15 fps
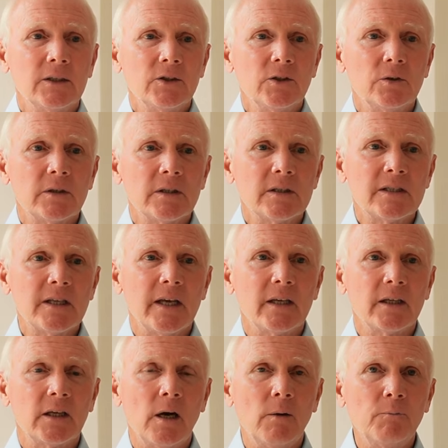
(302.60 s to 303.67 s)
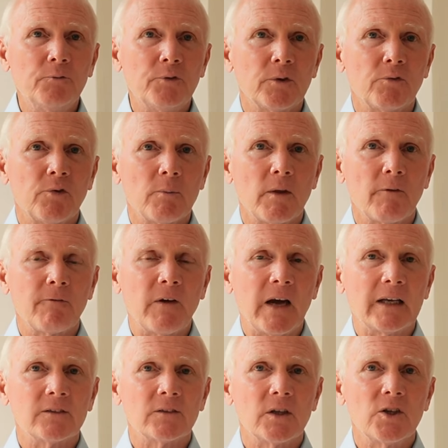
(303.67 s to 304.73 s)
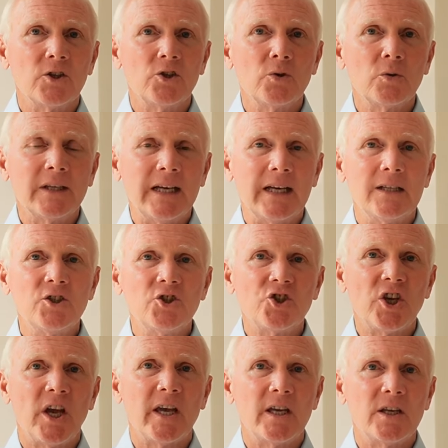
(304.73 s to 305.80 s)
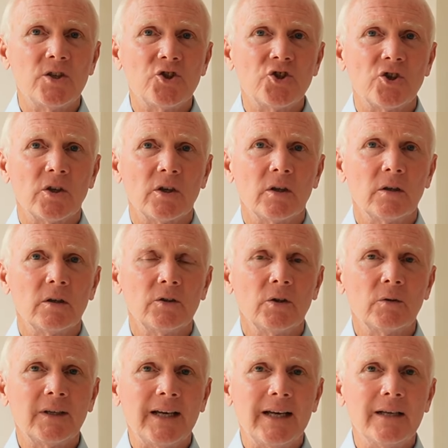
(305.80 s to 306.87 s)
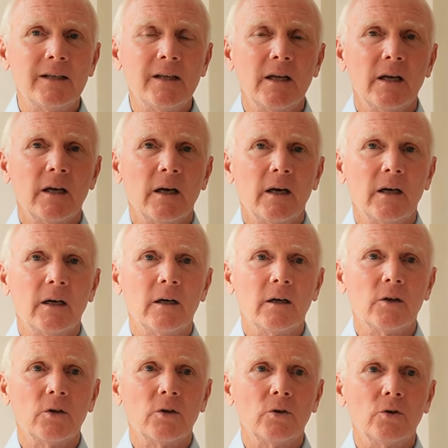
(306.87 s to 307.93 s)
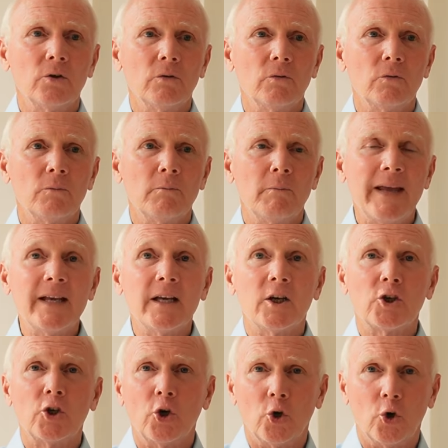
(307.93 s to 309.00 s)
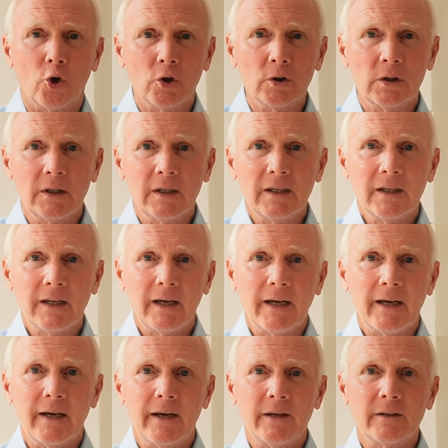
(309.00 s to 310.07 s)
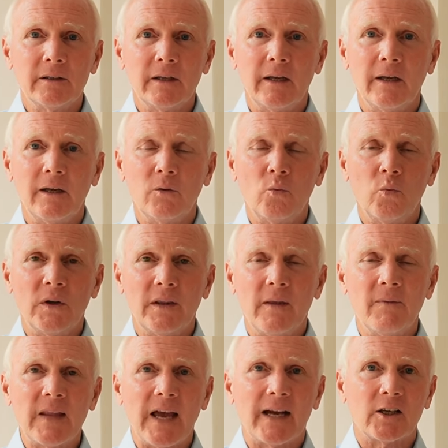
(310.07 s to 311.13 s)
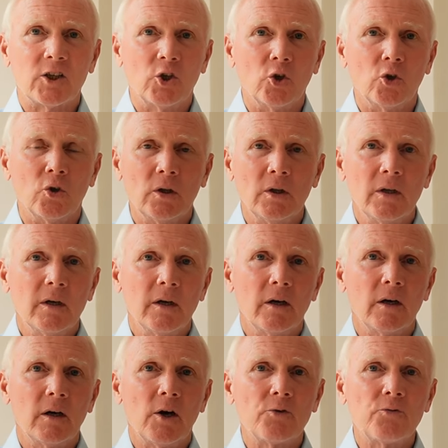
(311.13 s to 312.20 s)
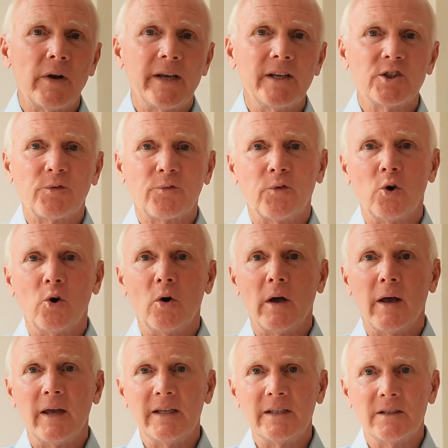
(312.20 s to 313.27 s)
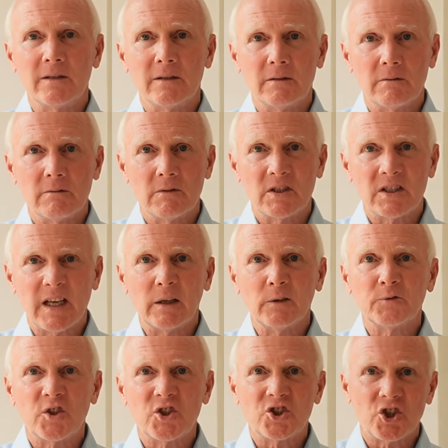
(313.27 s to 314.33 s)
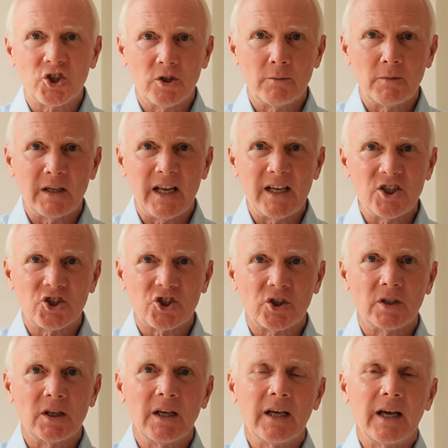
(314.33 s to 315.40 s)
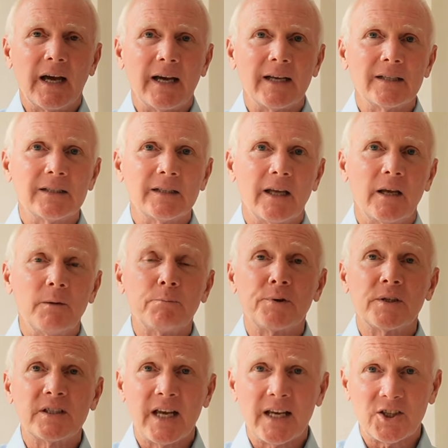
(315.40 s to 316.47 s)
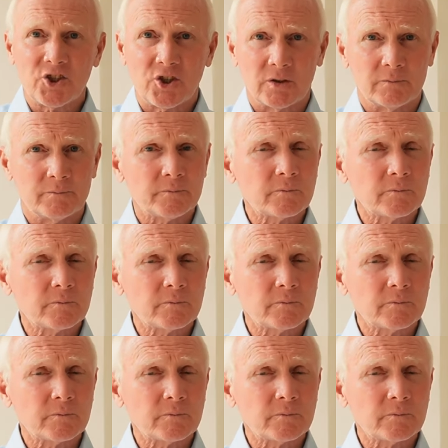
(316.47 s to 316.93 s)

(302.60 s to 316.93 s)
you can take comfort from the fact that you can change, you can uh, make a call, uh, and it, within that call, uh, arrange for a self determination and a protection.